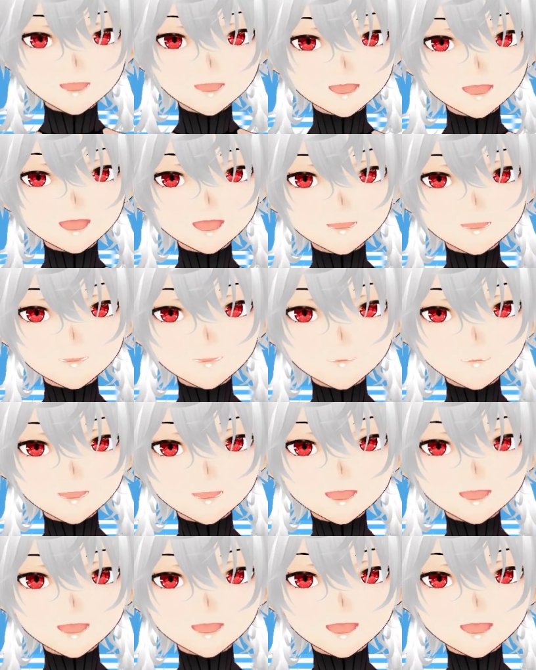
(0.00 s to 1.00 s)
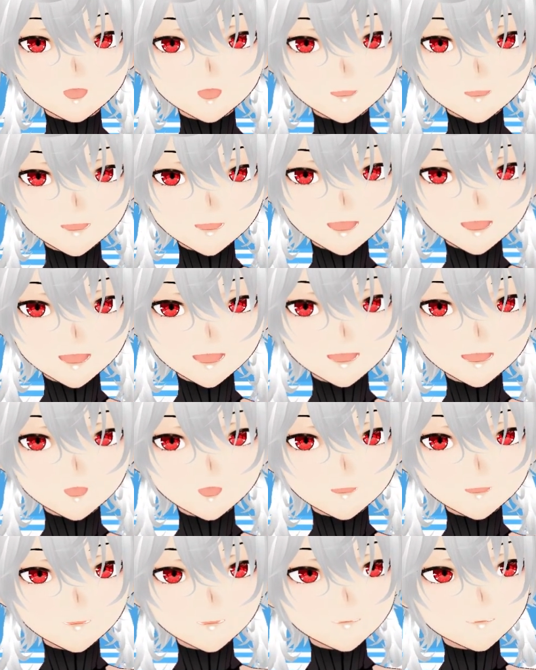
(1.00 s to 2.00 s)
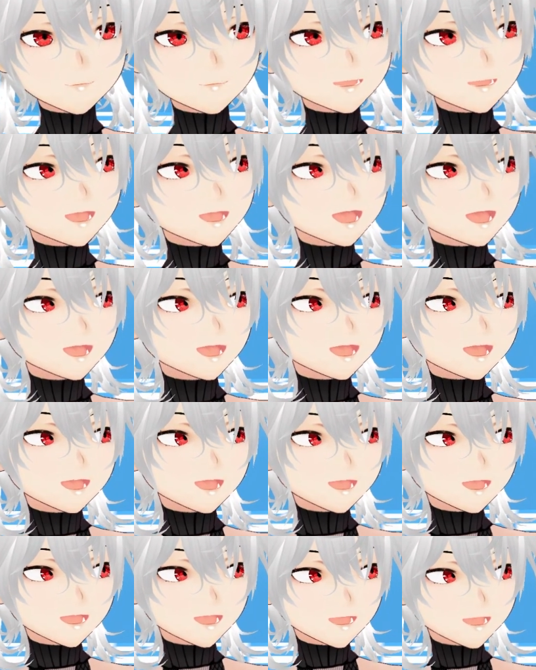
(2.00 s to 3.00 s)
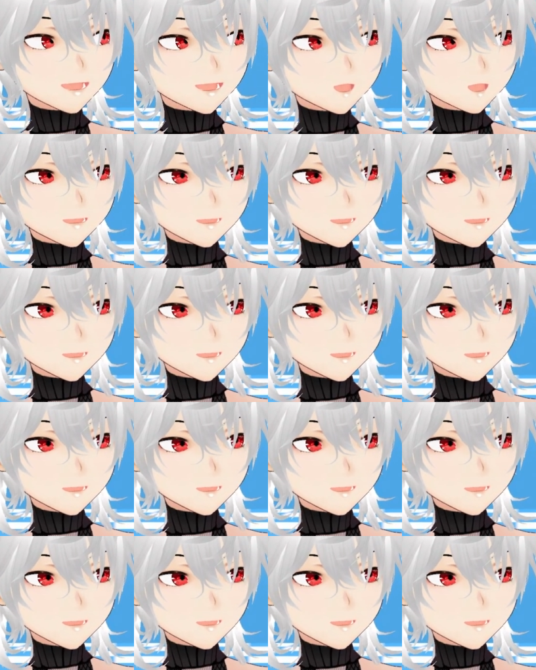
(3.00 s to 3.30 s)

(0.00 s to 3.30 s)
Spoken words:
Now, this applies to the character list.